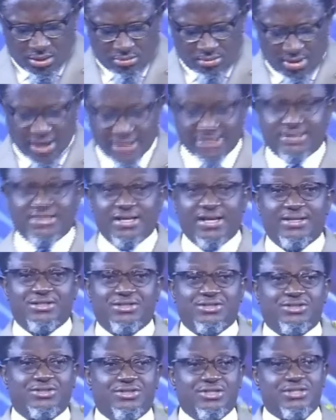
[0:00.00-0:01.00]
My
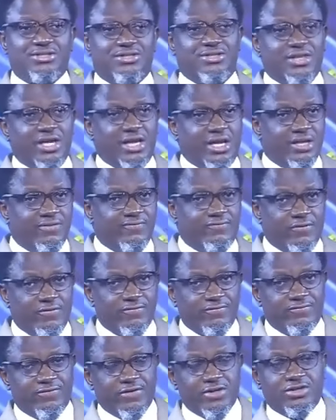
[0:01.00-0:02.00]
text is taken from
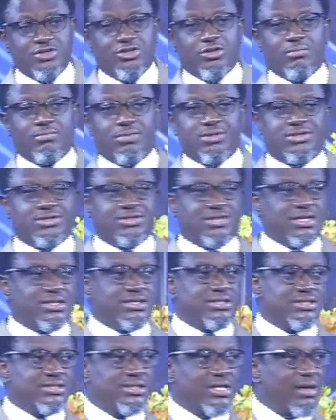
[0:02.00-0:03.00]
verse number
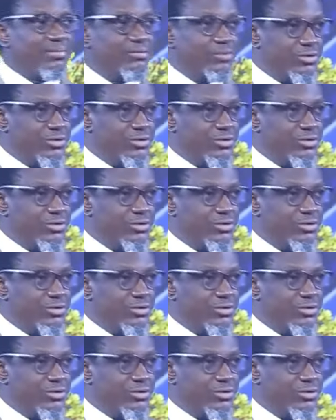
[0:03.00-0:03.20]
6. I'm